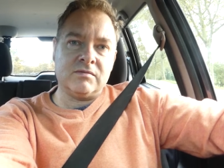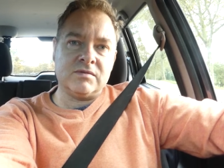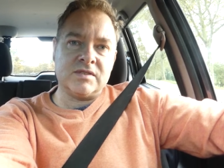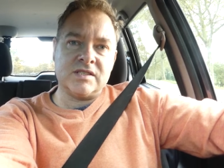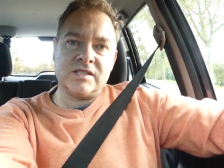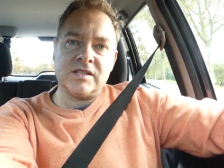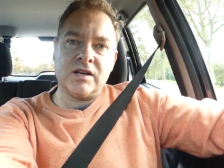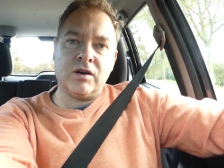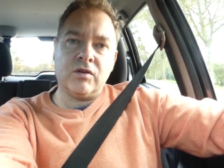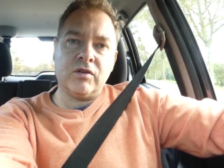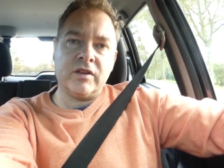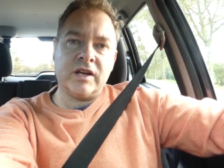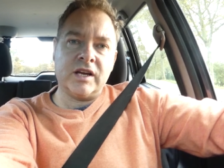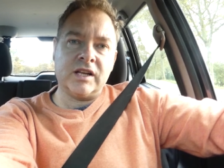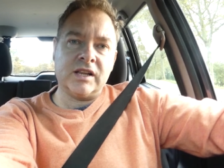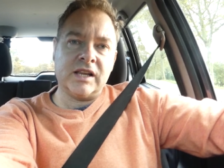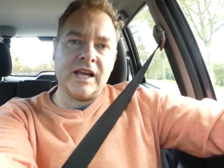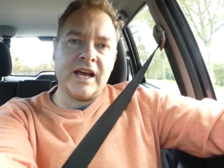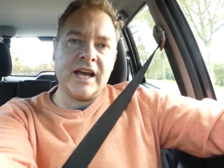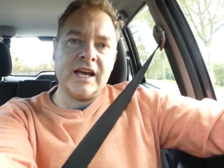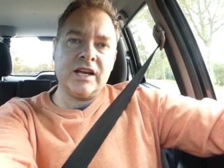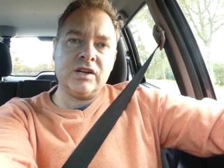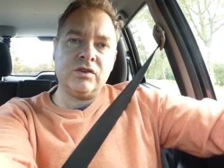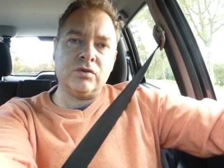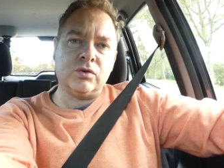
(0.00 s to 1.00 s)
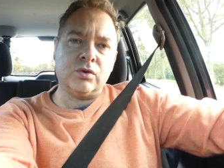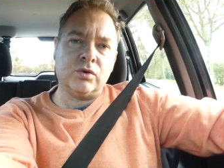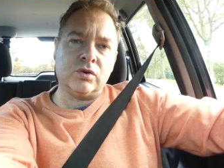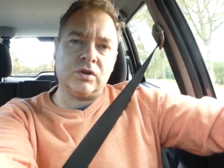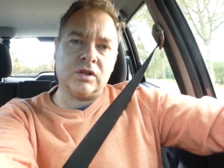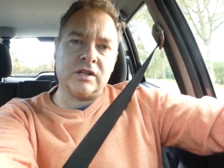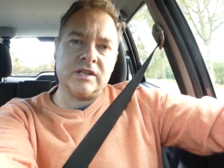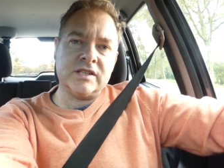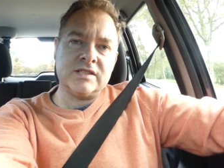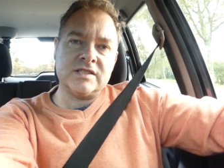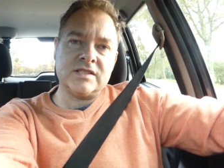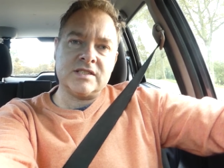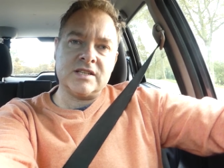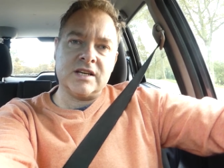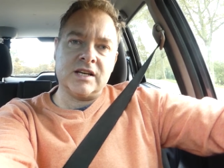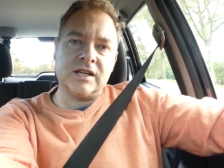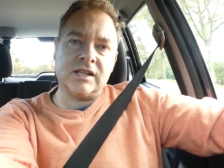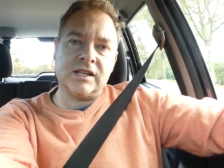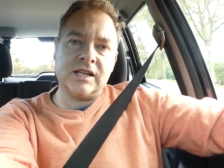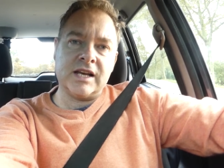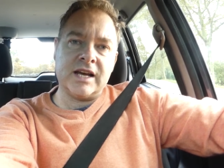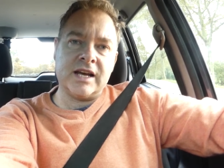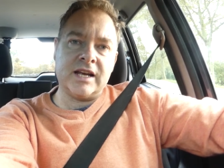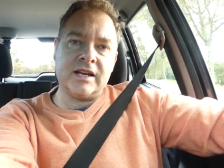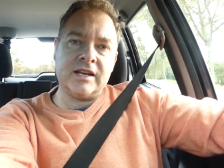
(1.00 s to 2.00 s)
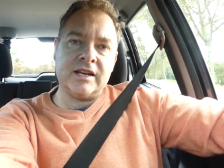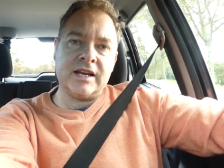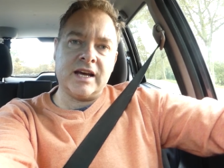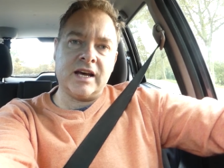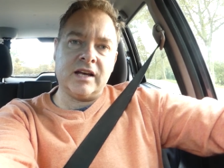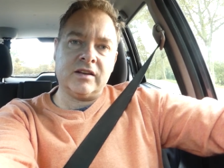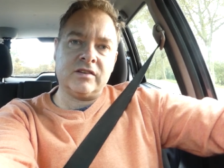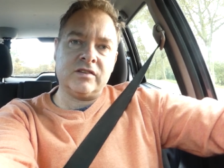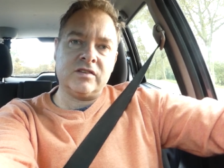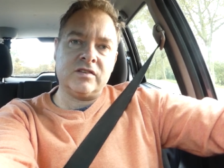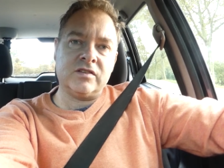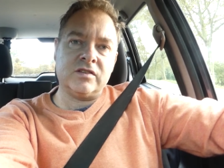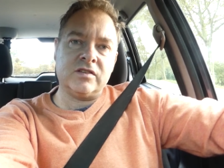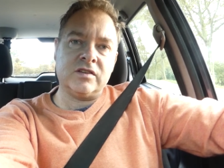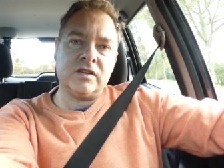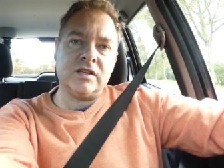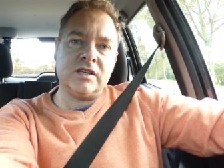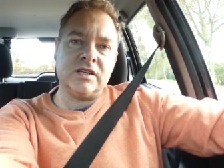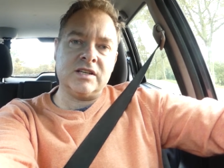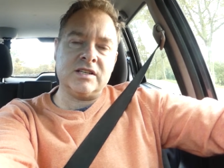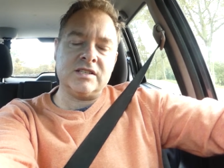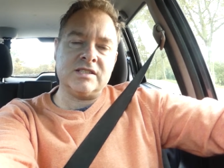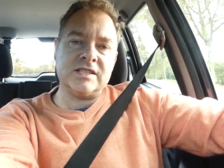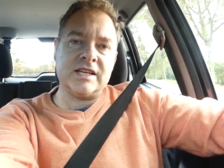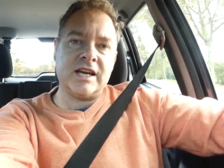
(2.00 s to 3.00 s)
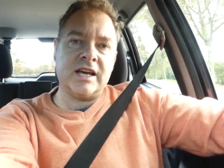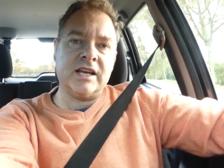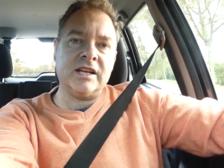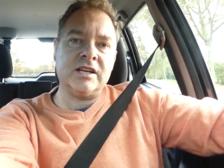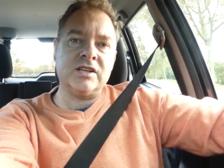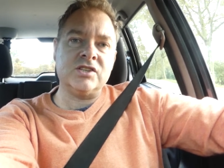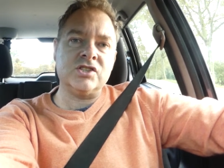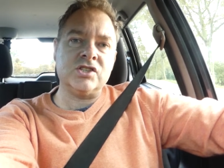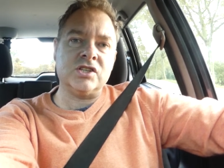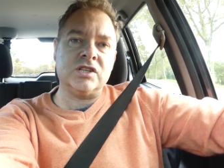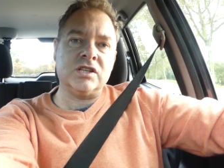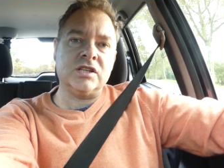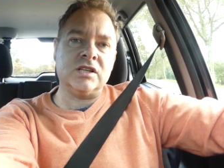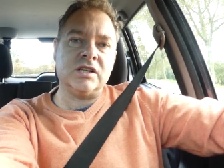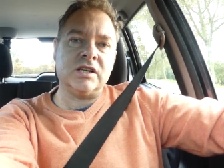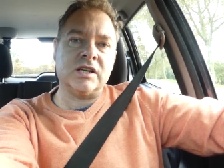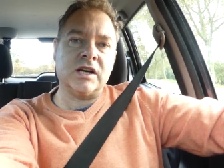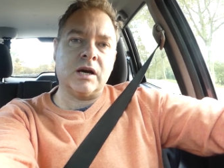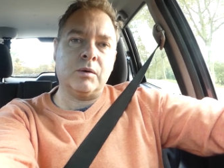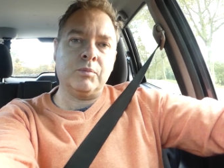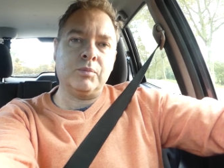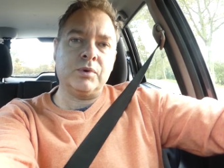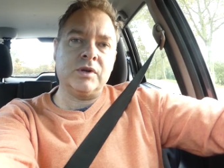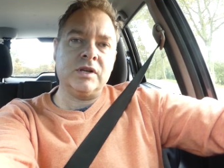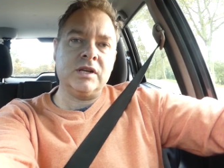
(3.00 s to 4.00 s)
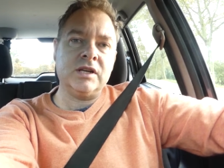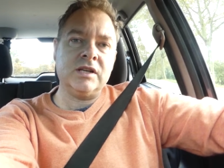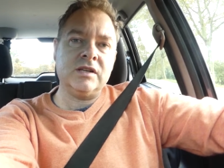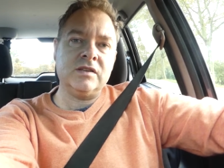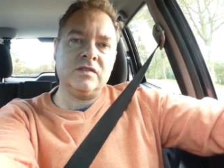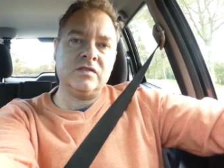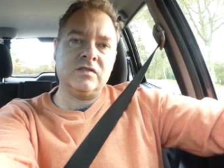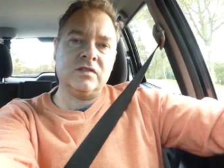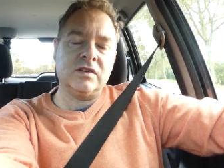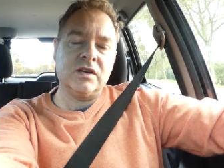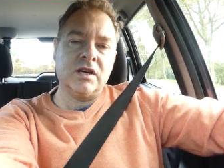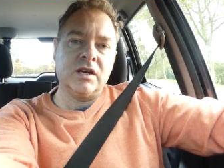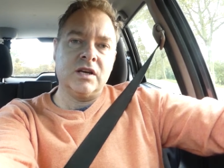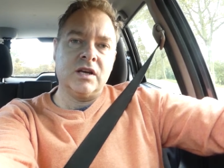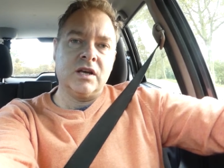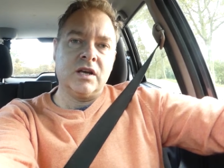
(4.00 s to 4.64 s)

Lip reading: sell their land or lease their land out to these energy companies,